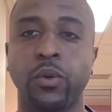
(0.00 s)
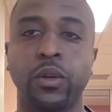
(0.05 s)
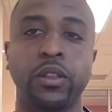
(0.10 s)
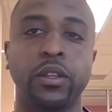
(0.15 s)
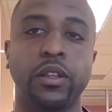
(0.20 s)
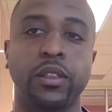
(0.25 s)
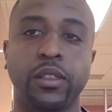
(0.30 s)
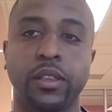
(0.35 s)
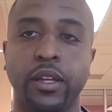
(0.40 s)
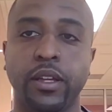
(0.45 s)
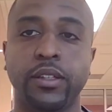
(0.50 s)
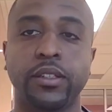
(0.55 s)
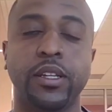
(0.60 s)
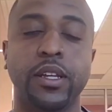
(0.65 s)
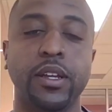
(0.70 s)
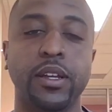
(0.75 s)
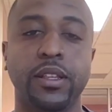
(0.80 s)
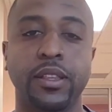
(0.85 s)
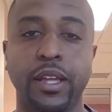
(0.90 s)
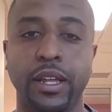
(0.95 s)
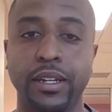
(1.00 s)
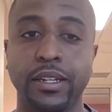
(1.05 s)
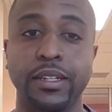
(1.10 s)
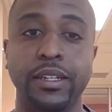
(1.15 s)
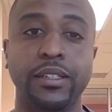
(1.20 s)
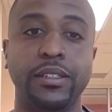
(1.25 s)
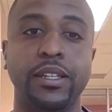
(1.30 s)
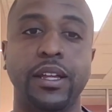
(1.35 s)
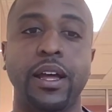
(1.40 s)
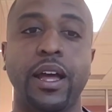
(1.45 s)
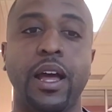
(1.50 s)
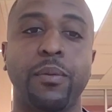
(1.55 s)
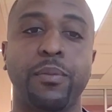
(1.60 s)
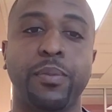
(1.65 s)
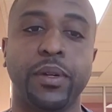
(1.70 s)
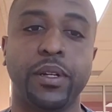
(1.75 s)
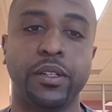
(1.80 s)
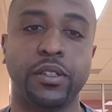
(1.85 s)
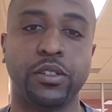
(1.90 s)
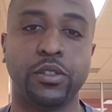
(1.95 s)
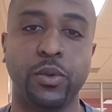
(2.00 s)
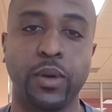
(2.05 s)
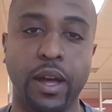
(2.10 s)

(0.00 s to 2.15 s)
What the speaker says: One of the things that needs to happen is